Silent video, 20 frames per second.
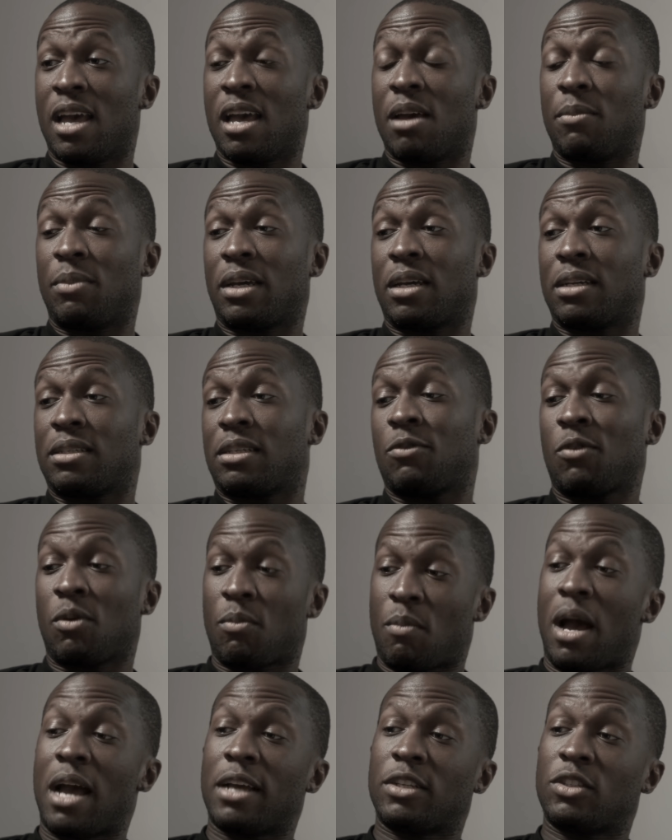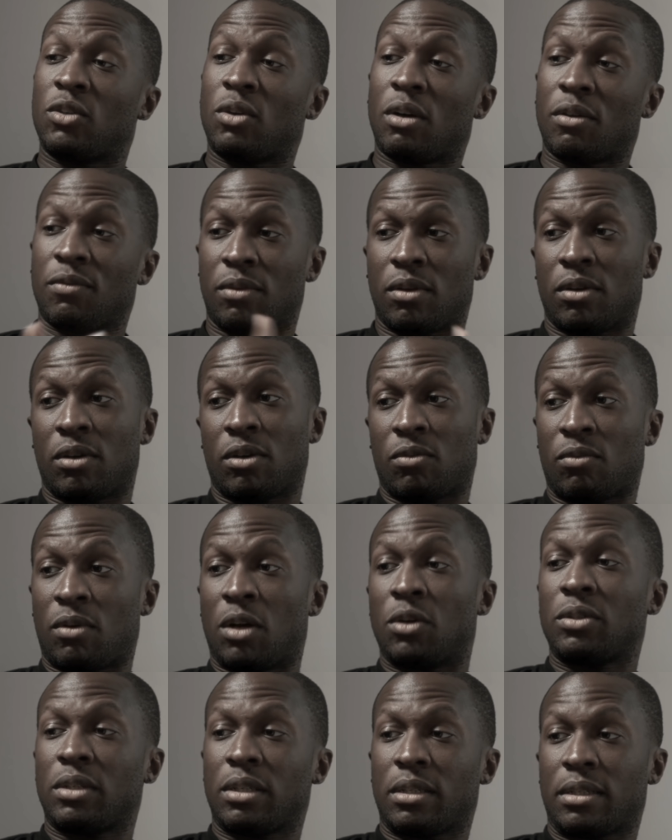Because it reminds you of the
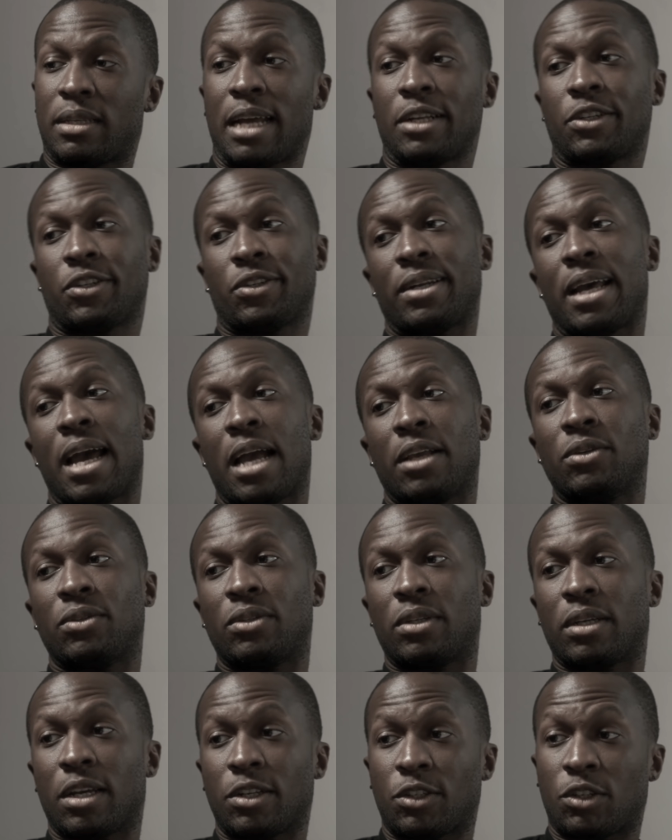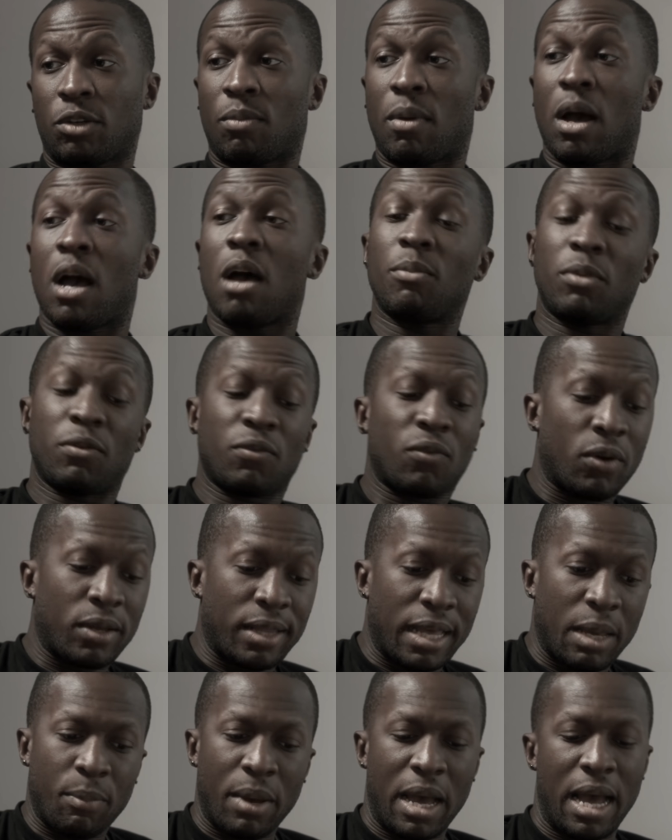roses that your dad used to get your mom before
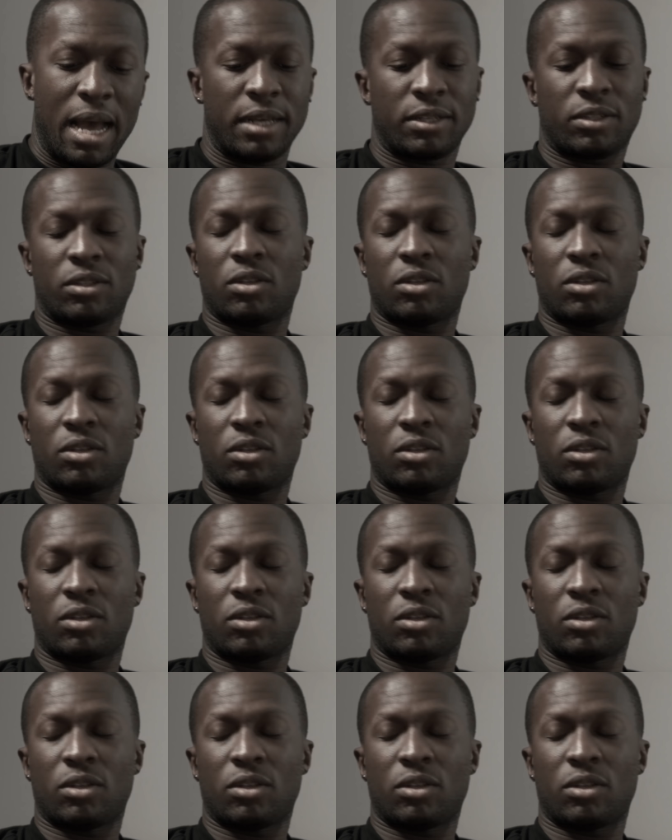they passed